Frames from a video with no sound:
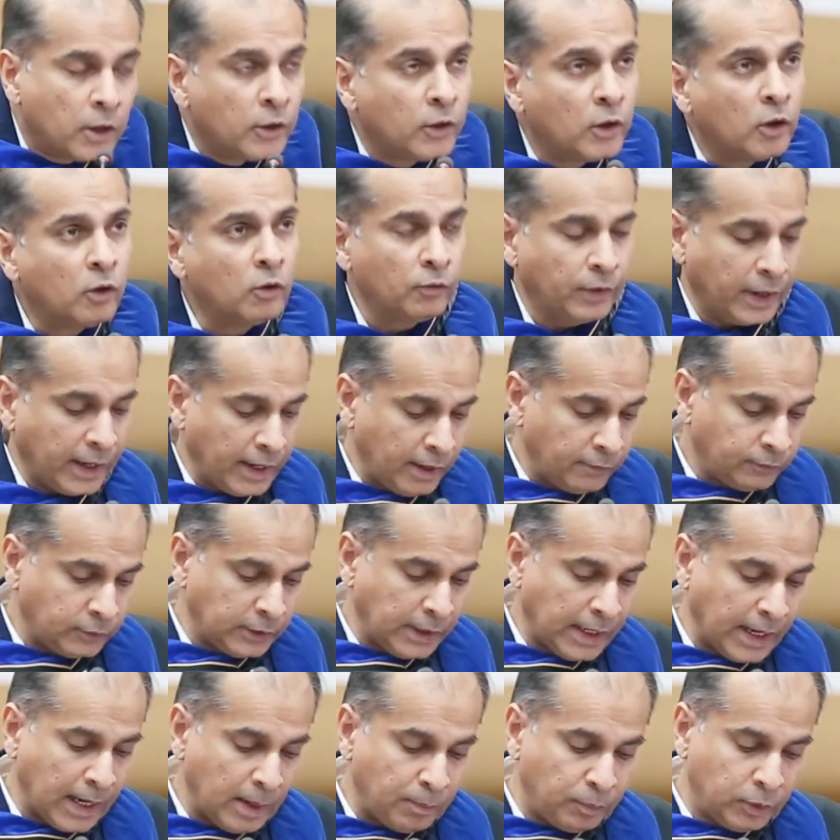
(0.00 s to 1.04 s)
No, they have
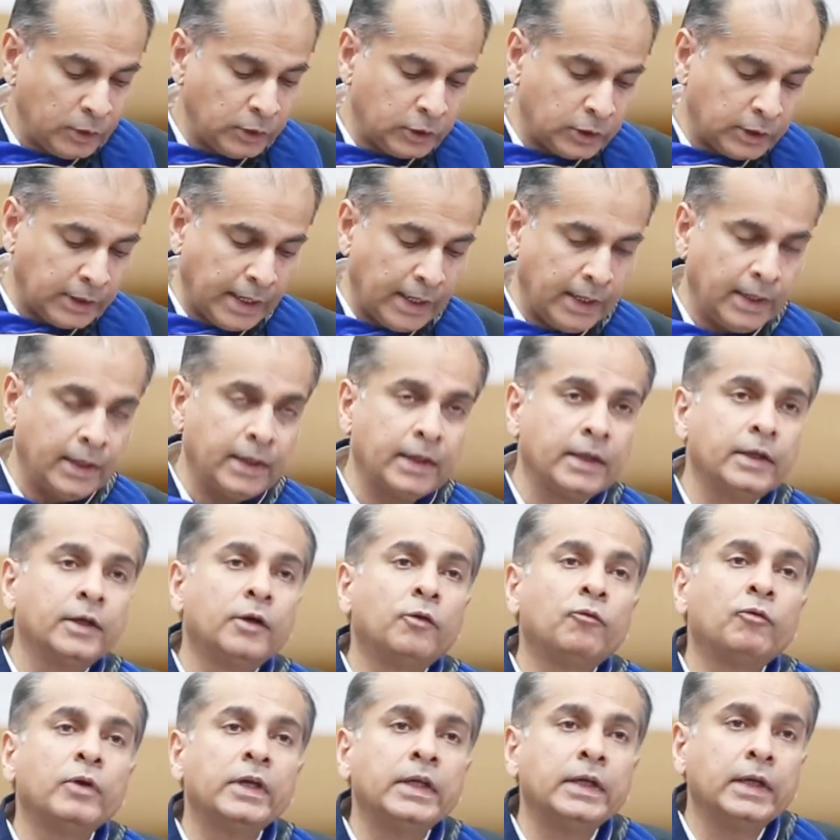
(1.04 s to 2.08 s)
to happen today in
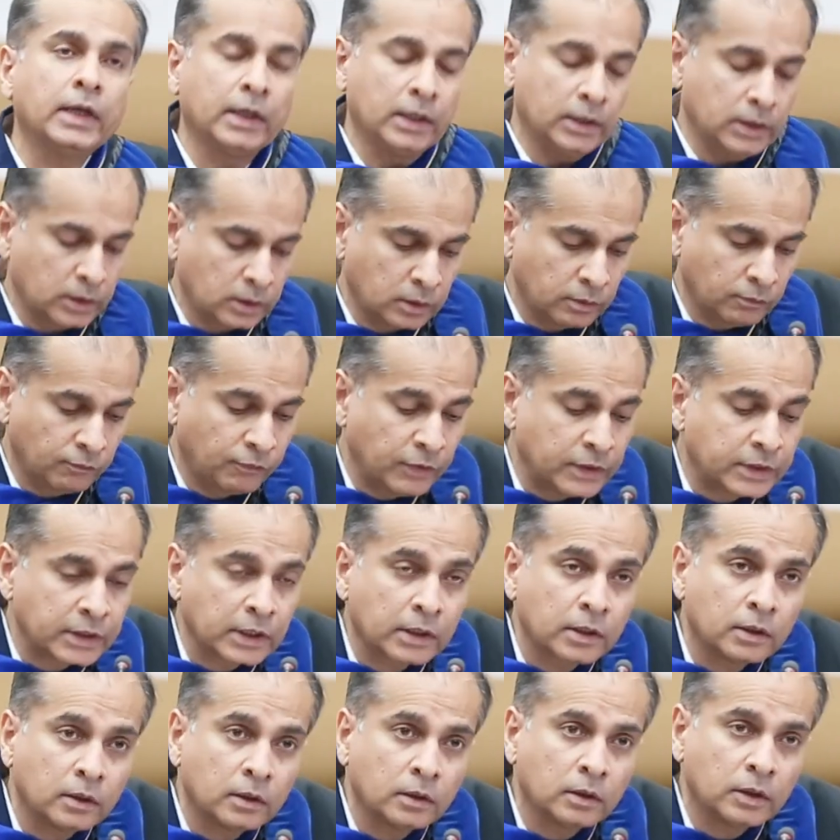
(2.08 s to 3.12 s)
arenas,
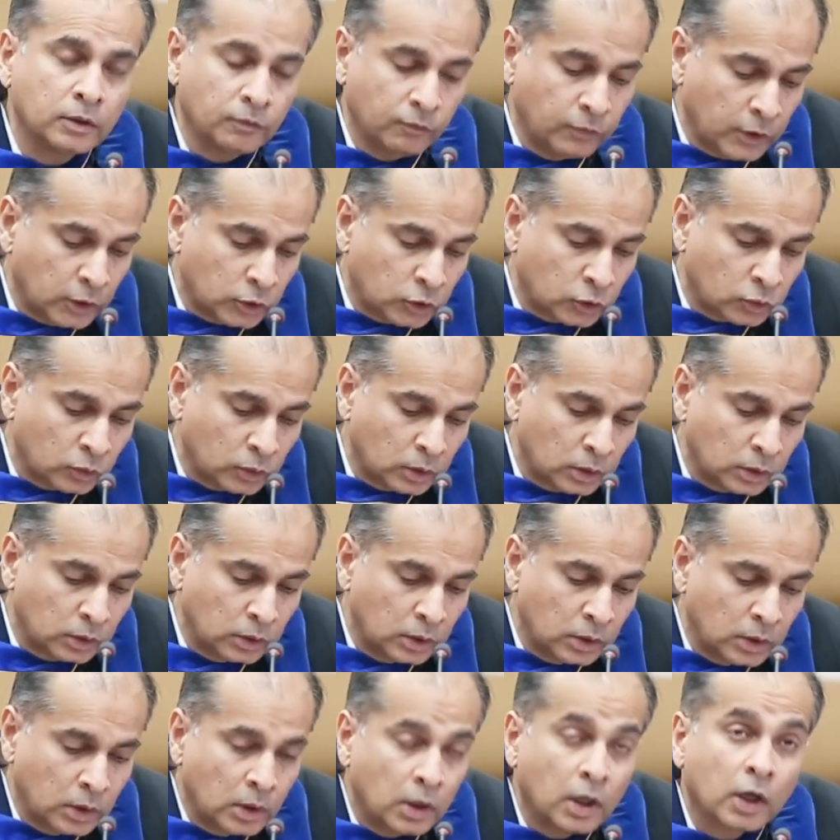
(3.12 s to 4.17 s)
physical and virtual,
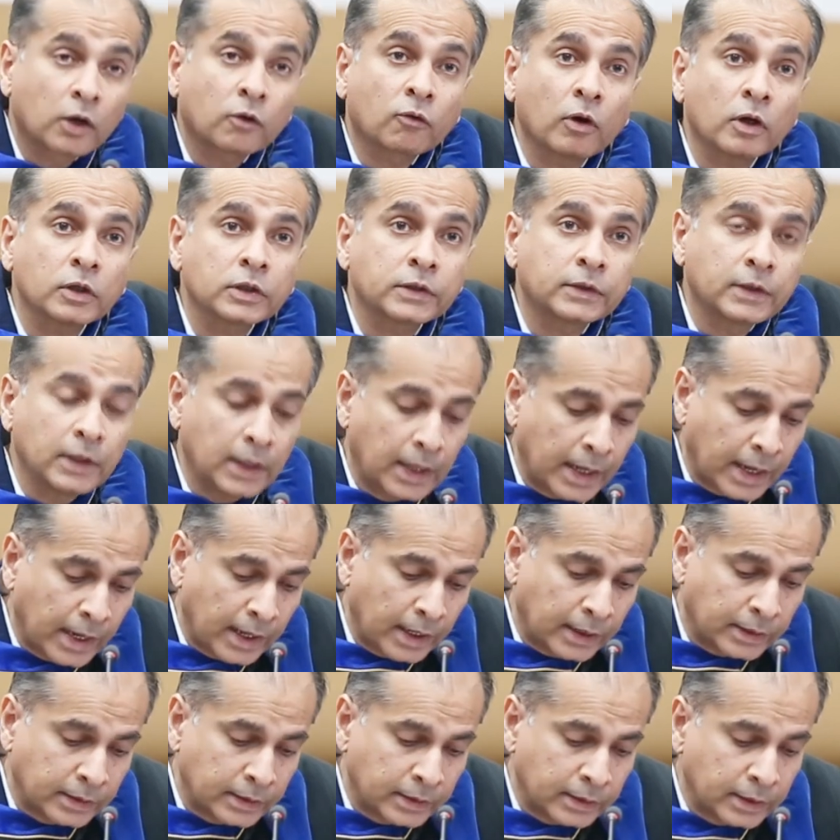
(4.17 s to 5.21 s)
across the
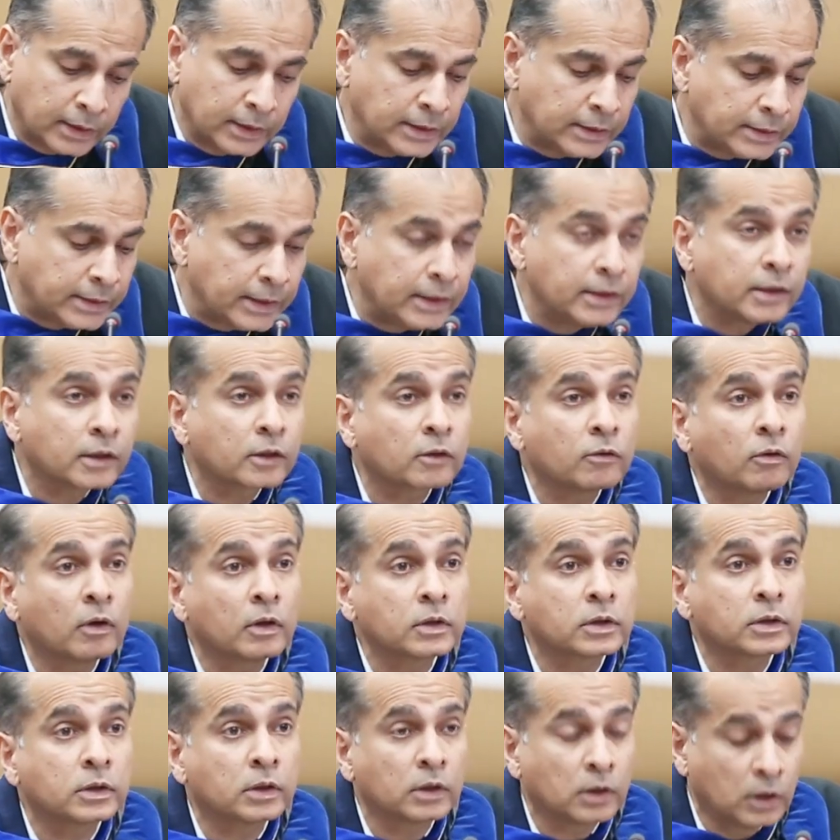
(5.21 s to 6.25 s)
land and indeed
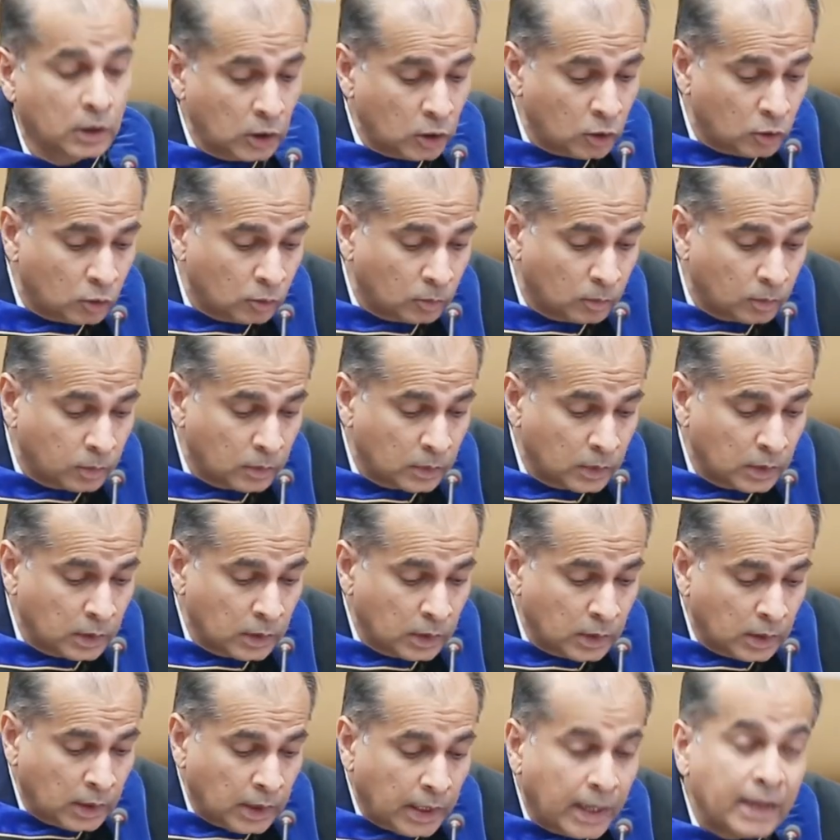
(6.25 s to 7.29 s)
across the globe.
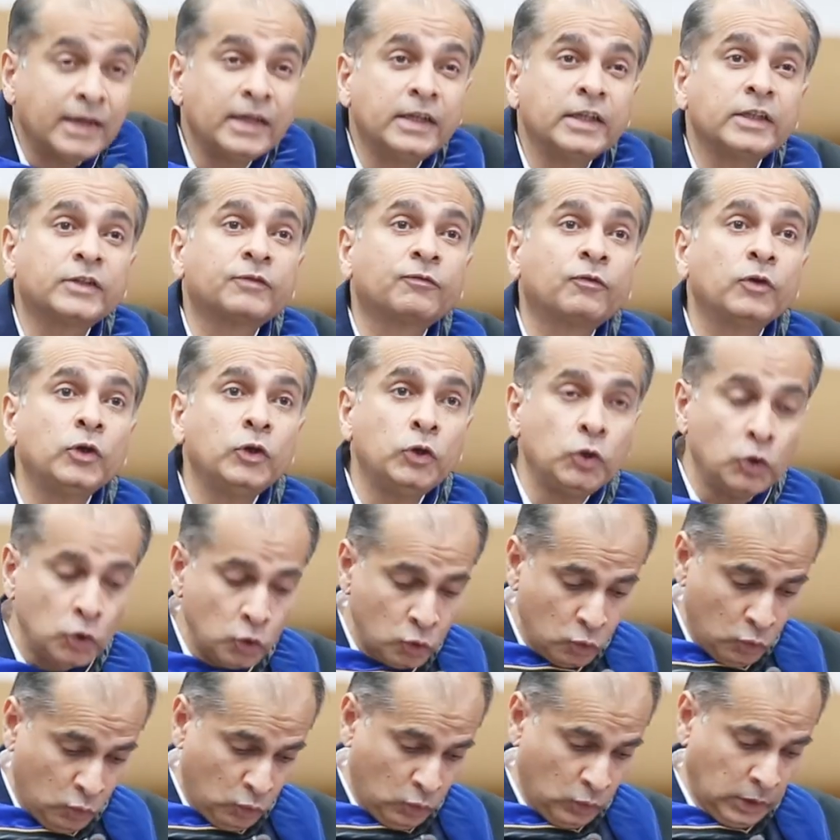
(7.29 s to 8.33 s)
And it is for
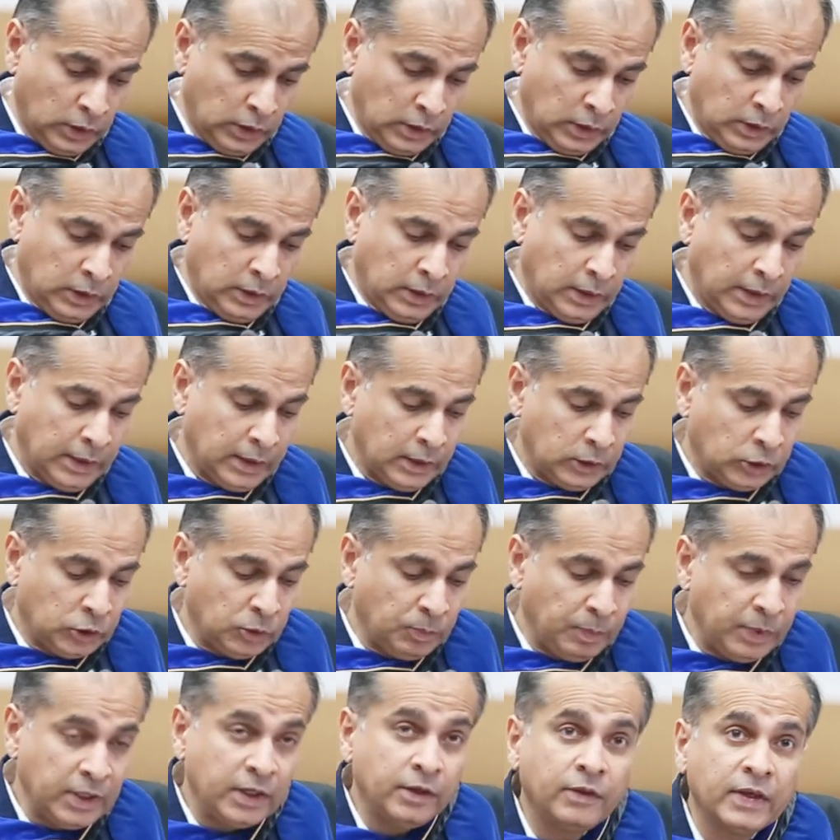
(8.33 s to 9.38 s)
you
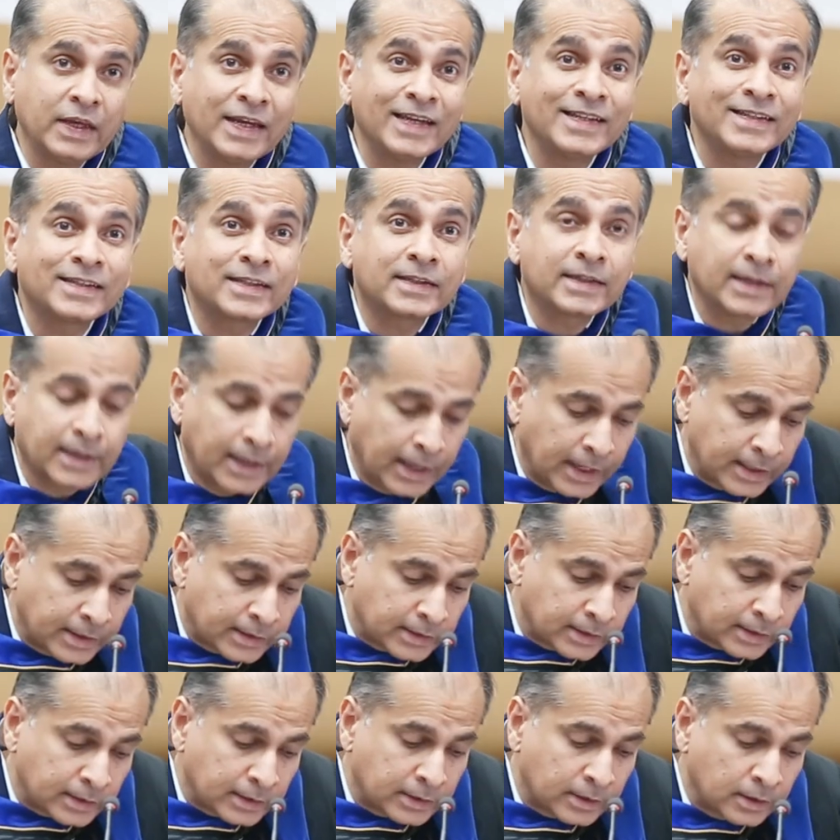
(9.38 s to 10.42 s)
to be the
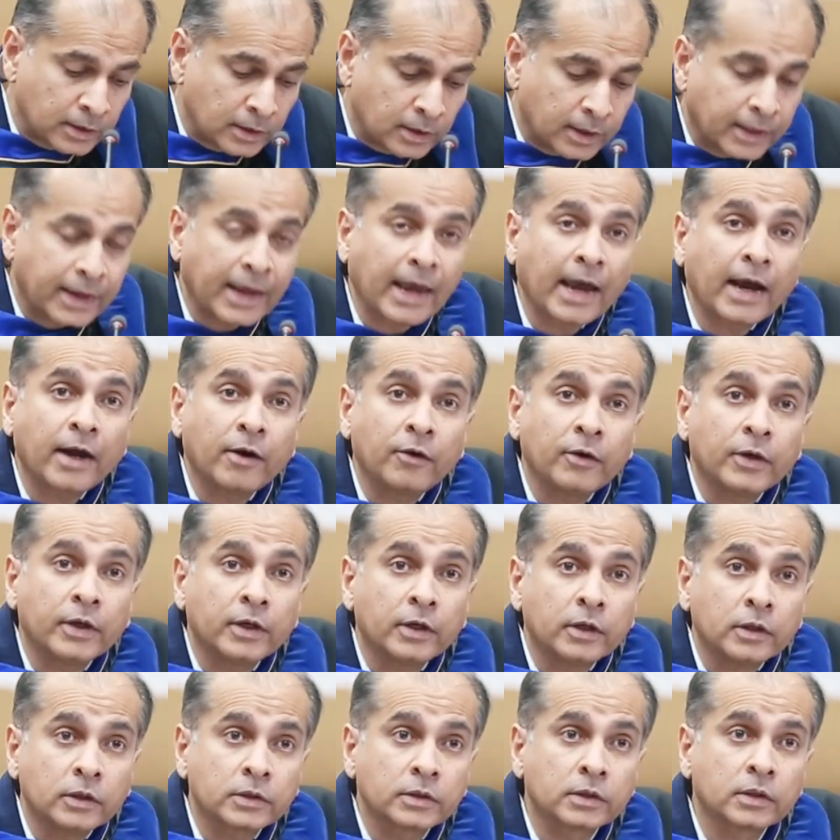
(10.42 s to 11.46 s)
instigators,
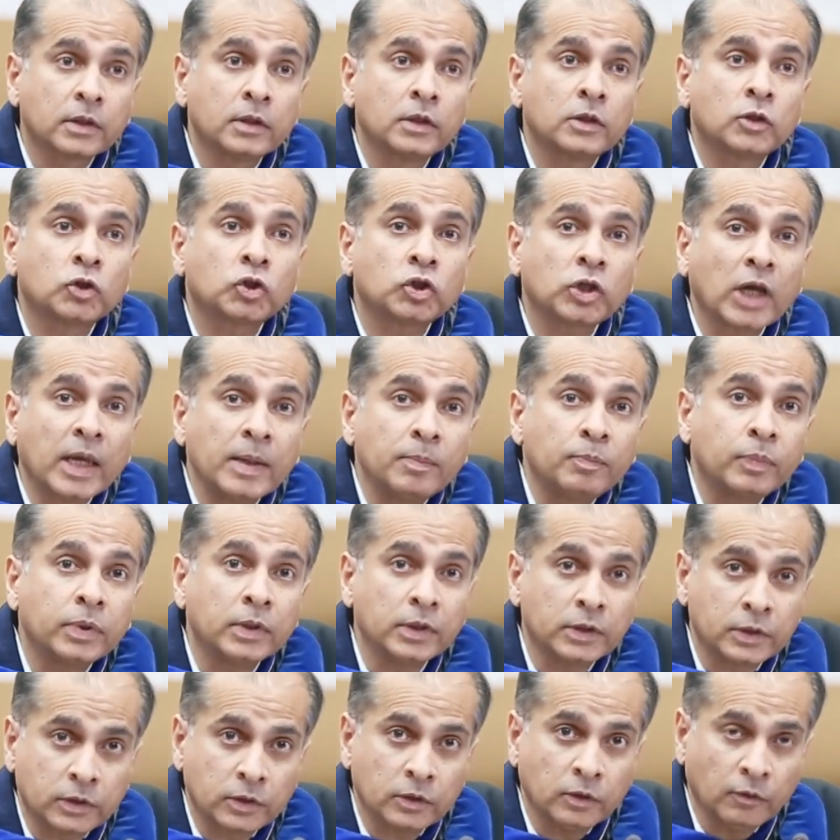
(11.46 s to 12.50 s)
carriers,
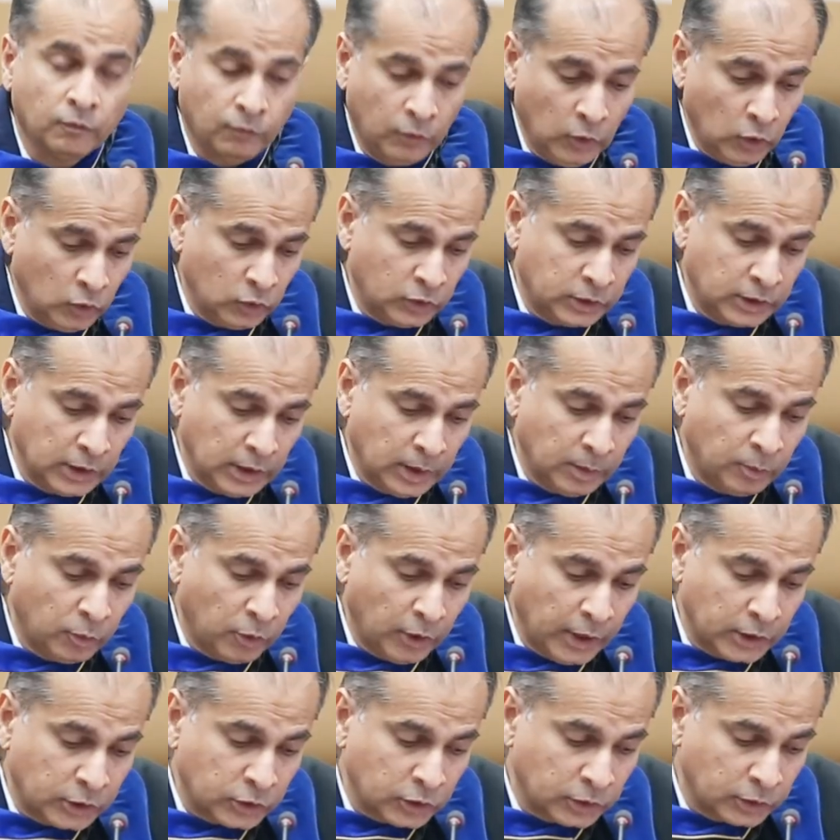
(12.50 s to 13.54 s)
shapers of those
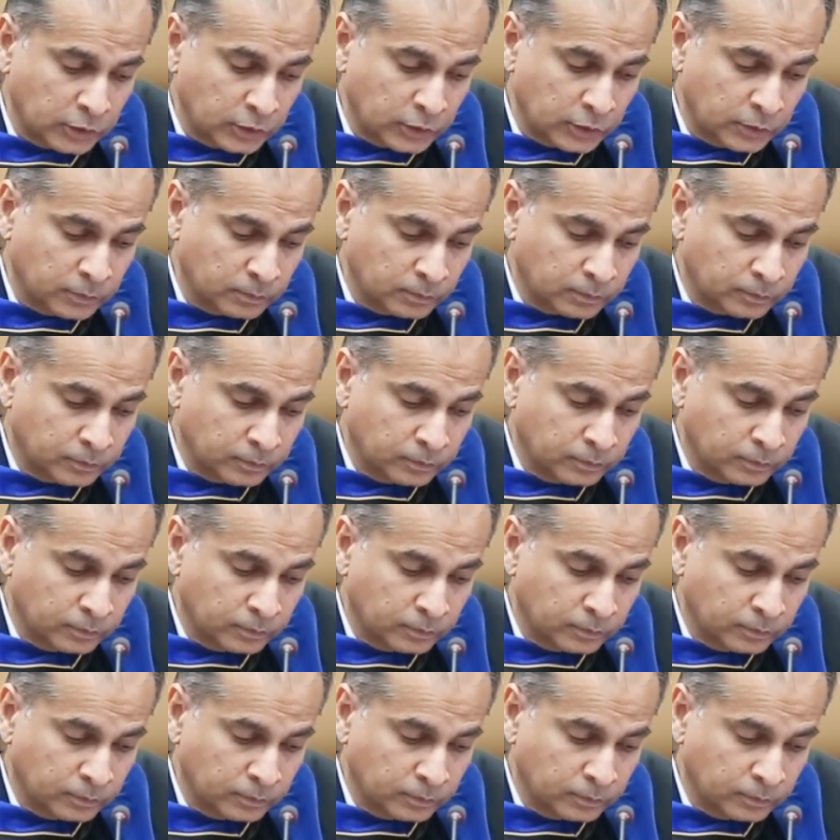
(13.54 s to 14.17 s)
deliberations.